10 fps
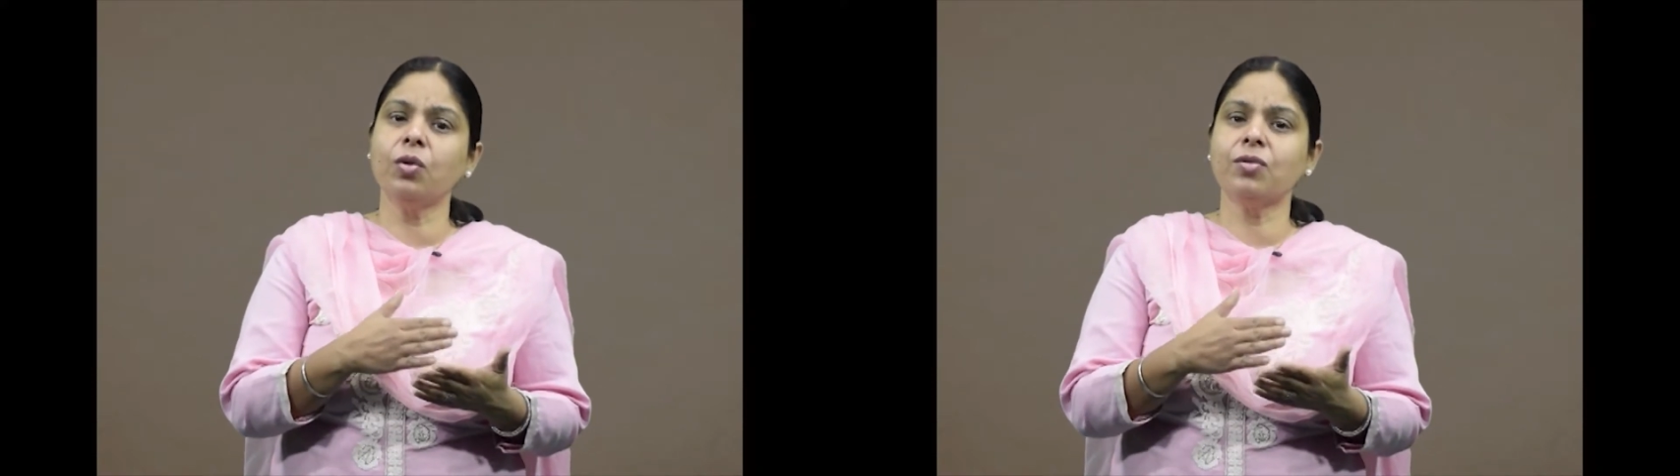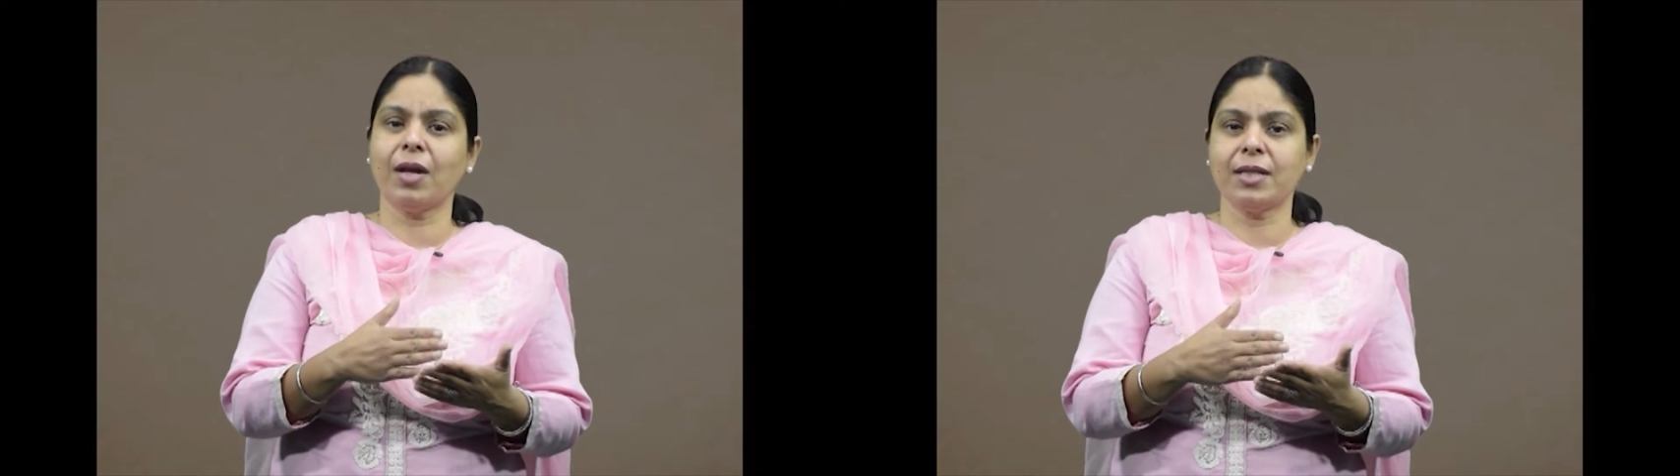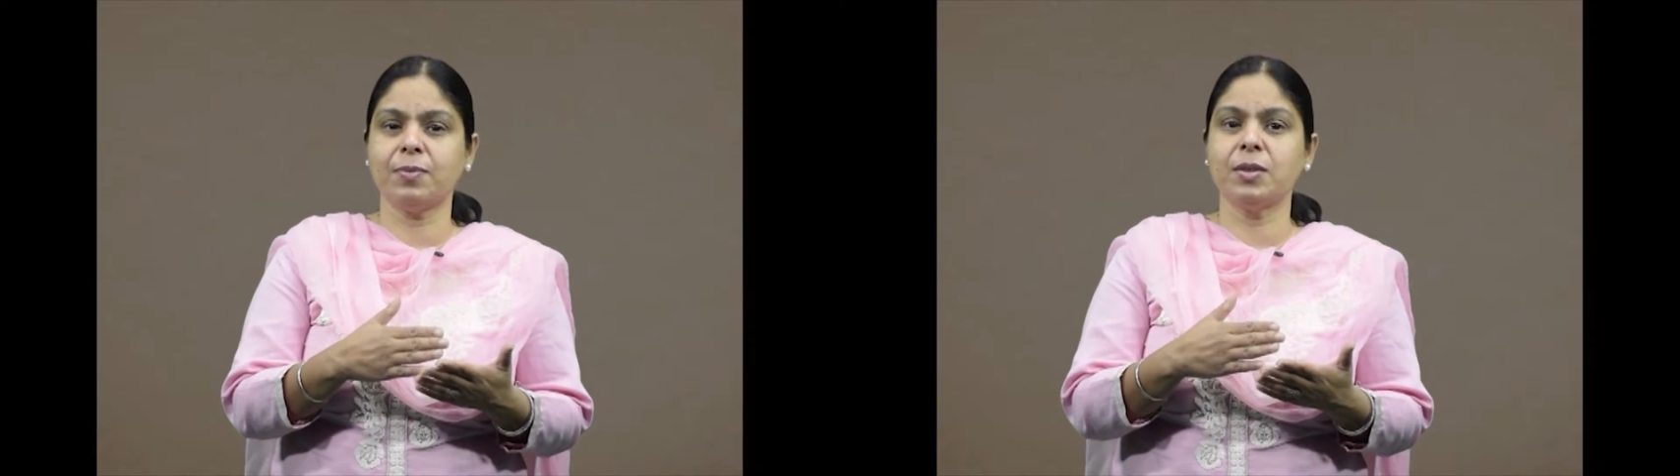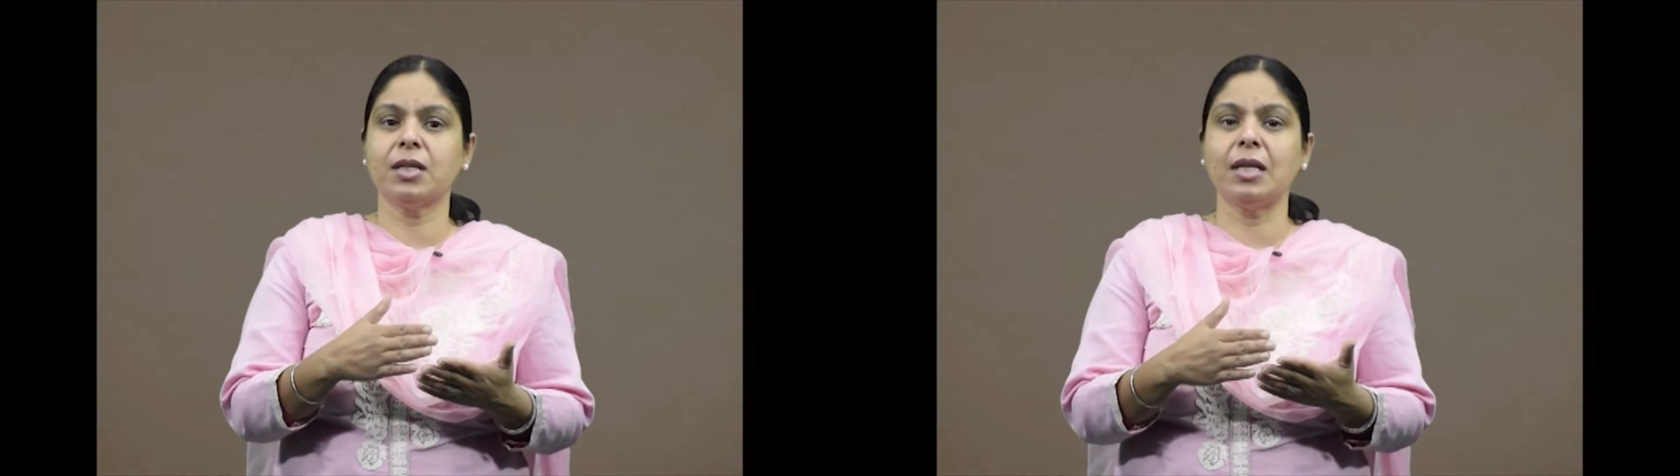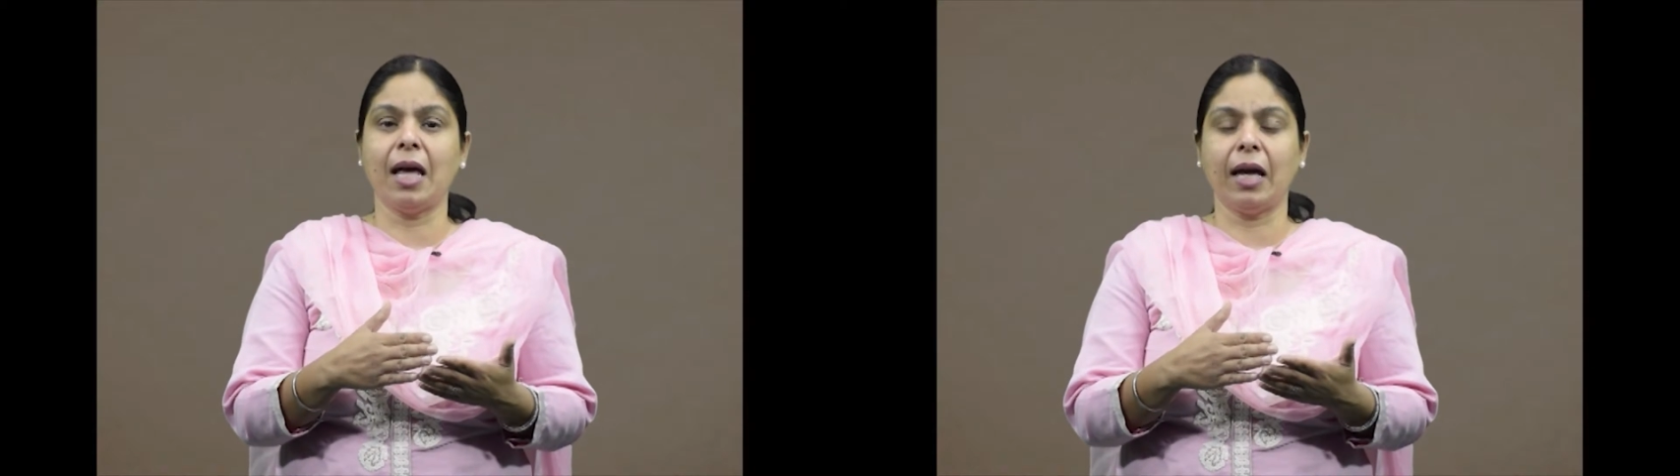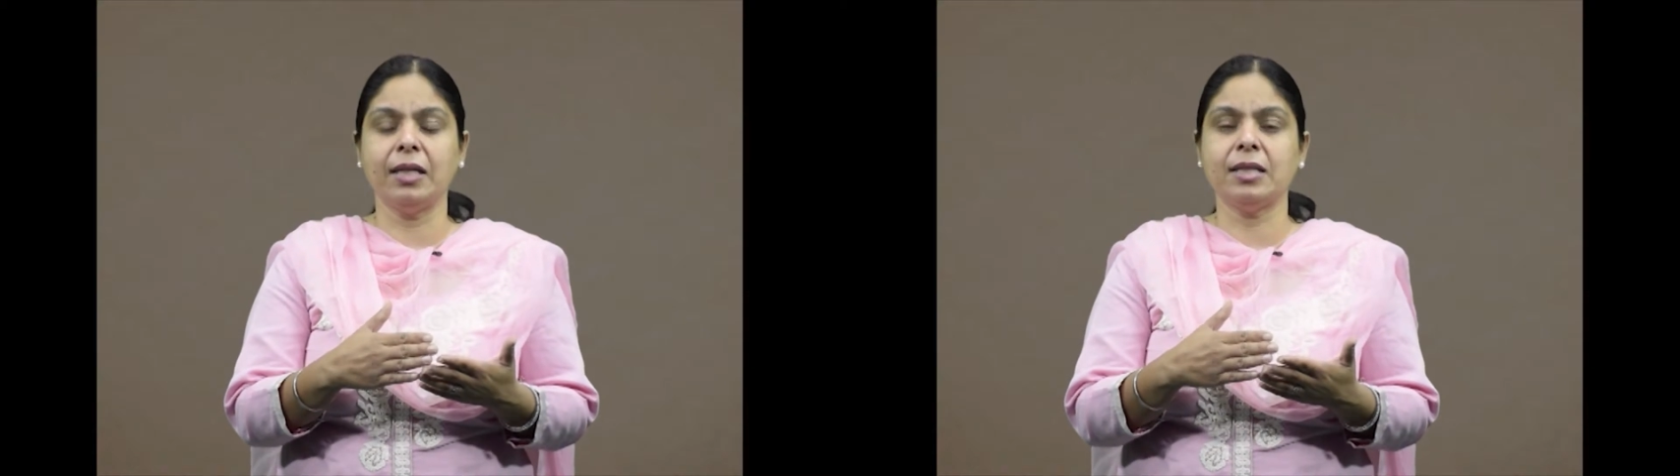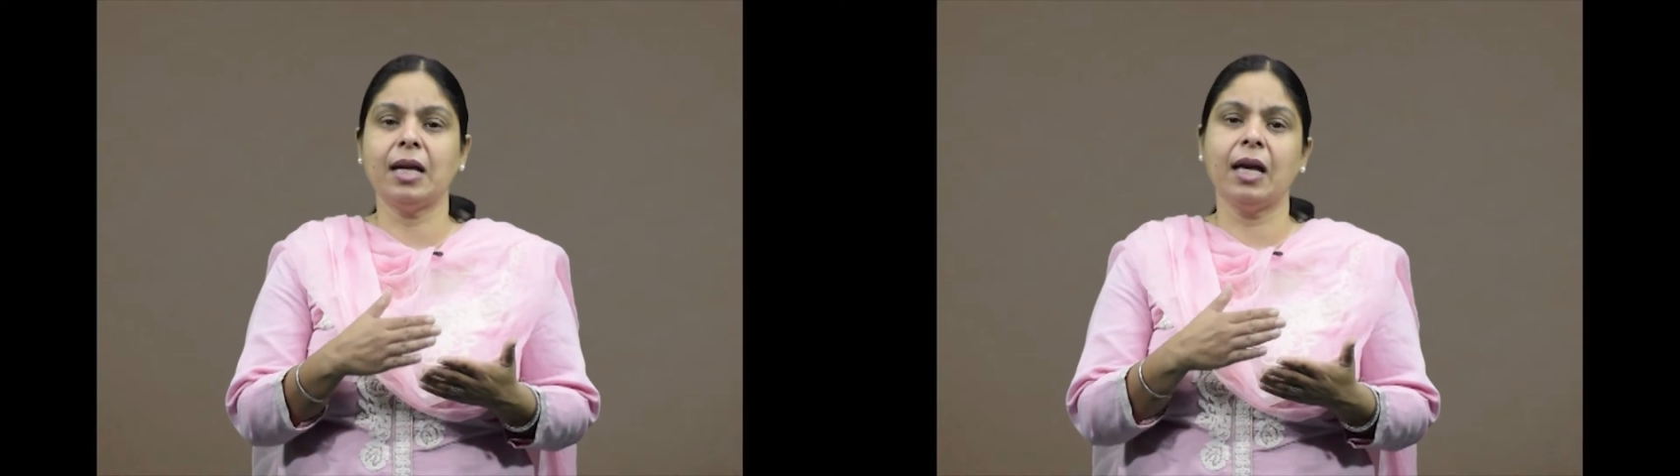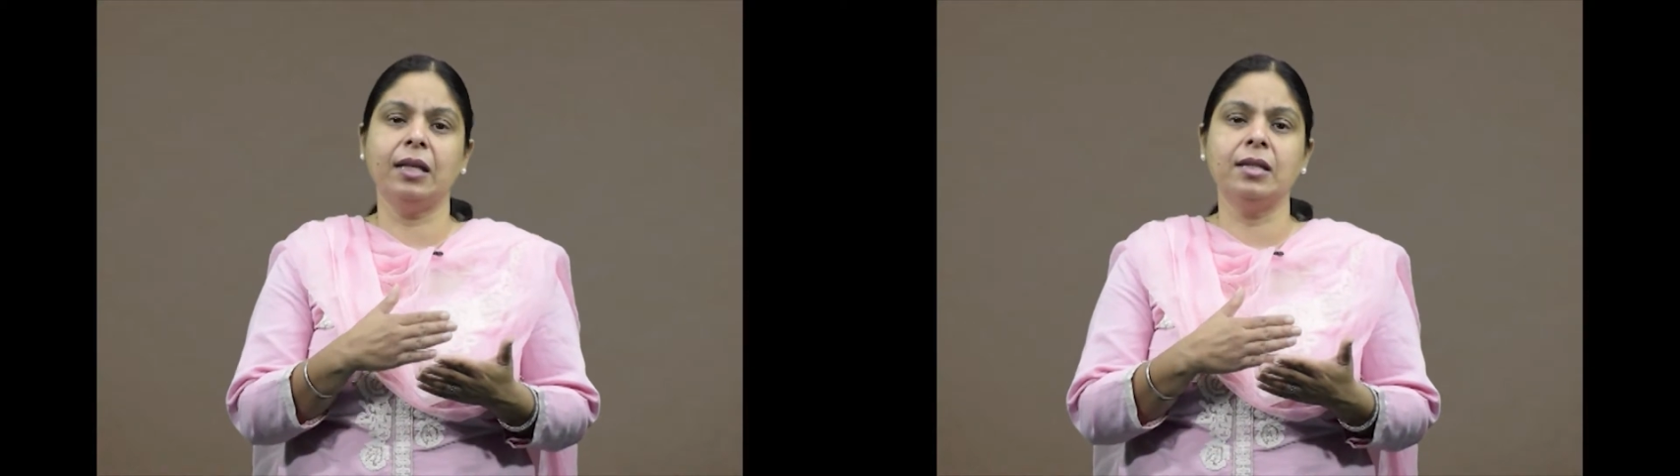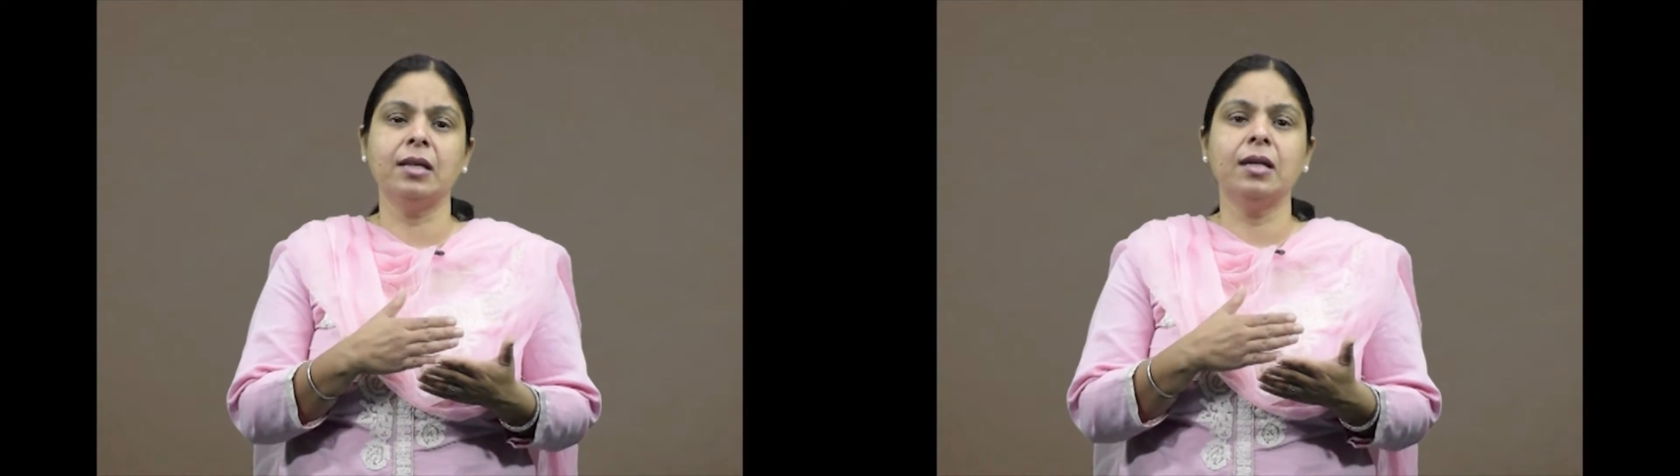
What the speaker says: transmitted light and